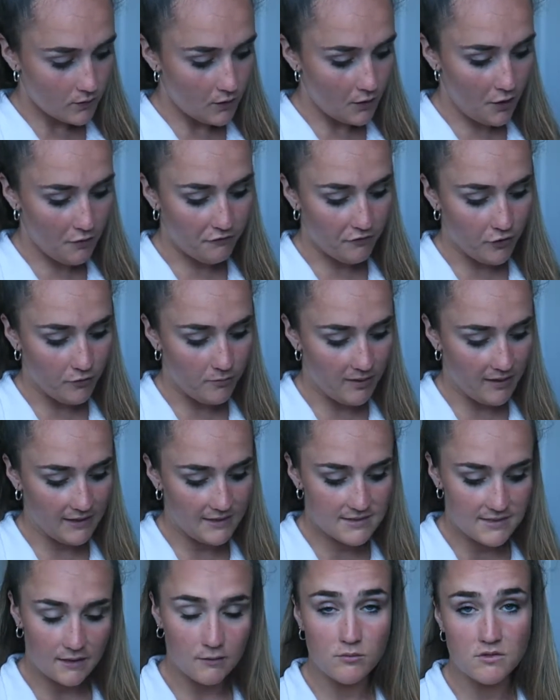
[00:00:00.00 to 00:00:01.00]
a few
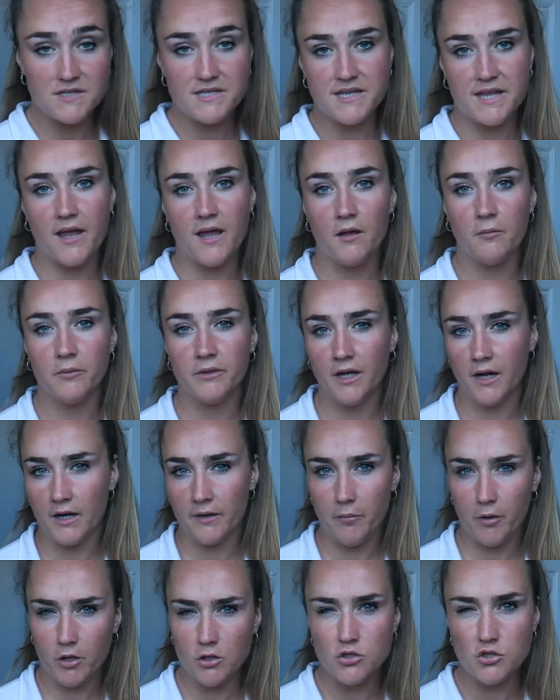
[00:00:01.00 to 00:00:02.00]
plates, and I was telling my daddy
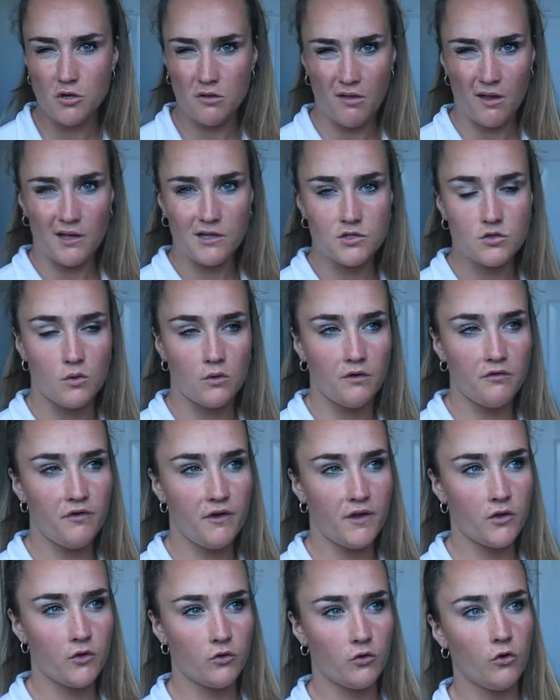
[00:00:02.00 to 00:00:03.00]
about it. Do you think it's going to
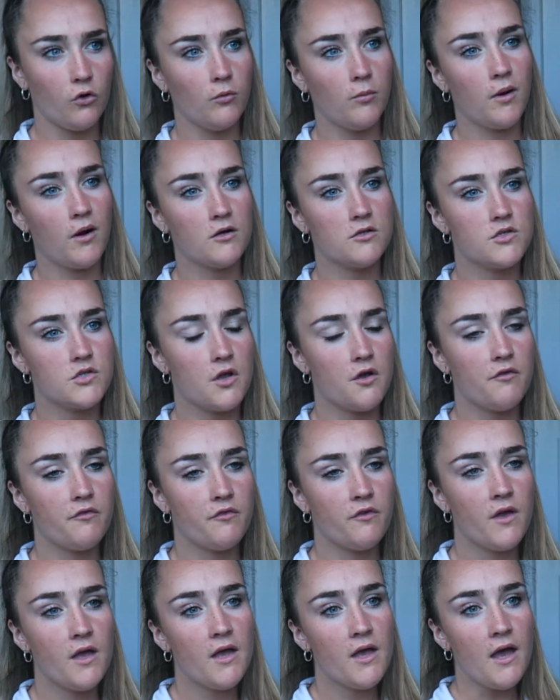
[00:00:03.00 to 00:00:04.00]
fit in the crowbar and
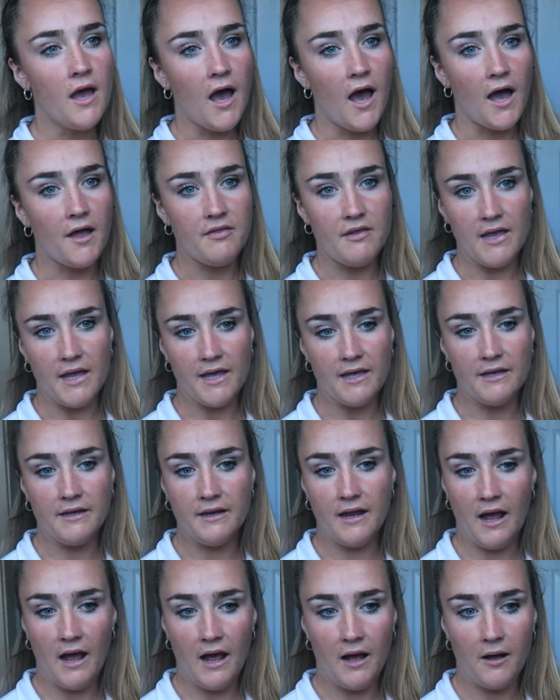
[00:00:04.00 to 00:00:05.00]
stuff? And
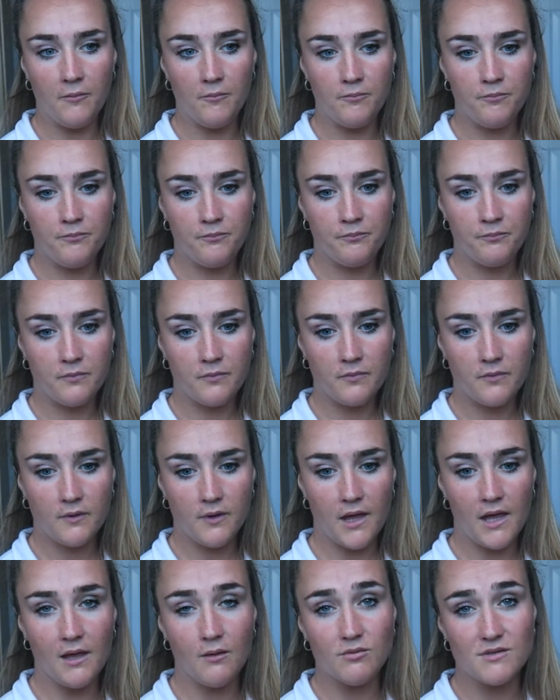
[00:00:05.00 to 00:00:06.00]
then
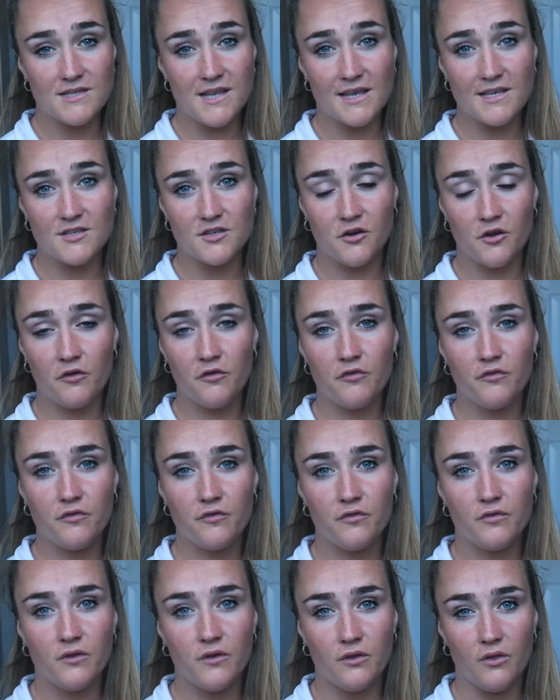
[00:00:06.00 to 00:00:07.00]
he was nice
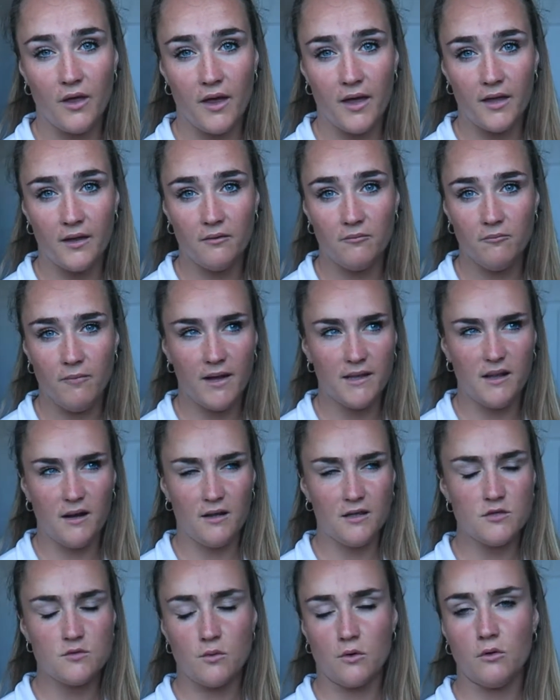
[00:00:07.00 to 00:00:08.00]
enough to then, my
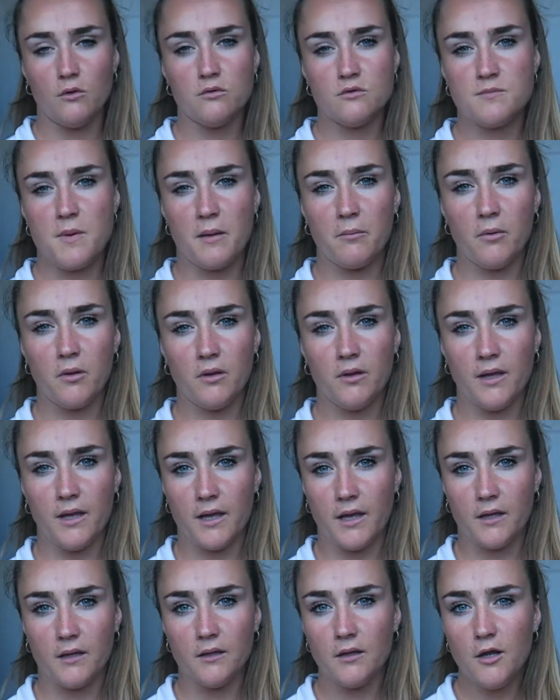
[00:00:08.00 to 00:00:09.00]
daddy's one of those people, he
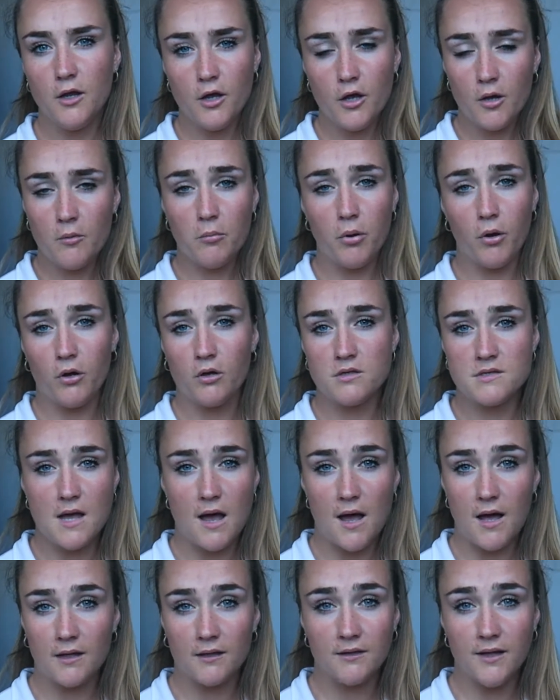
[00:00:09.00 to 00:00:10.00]
can put his
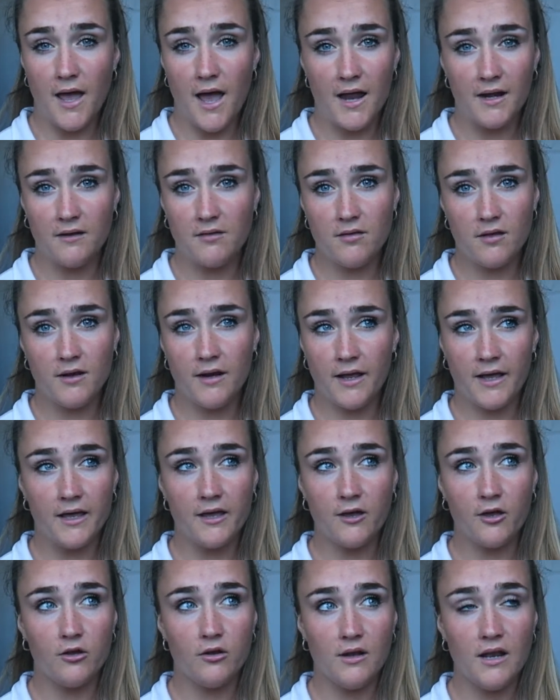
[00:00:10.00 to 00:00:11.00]
hand to anything, like he
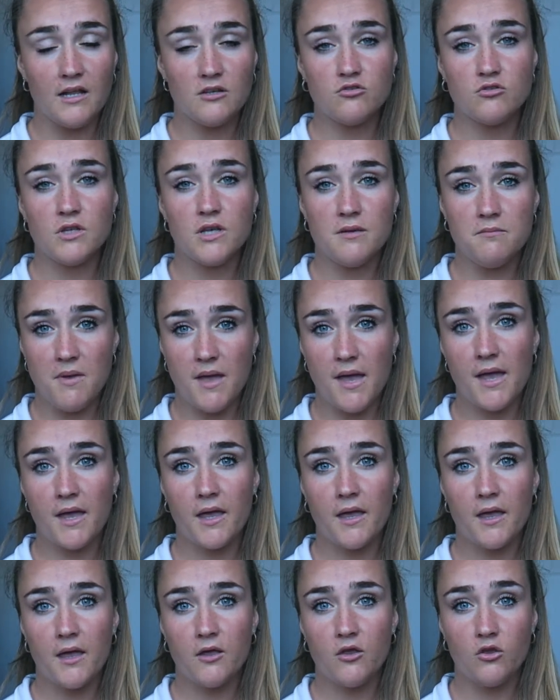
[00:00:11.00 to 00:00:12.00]
could literally
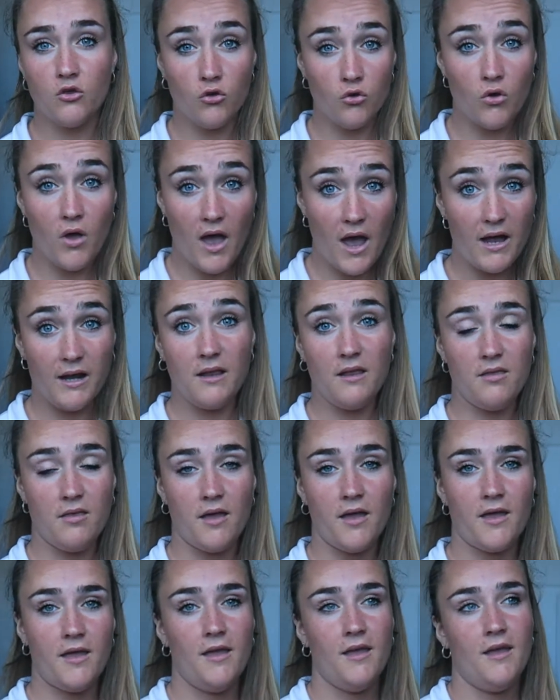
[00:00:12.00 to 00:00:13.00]
make you
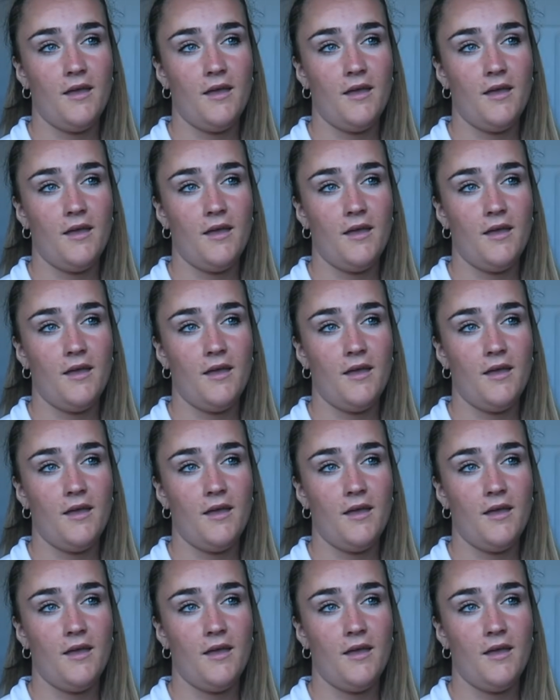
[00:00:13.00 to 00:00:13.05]
anything.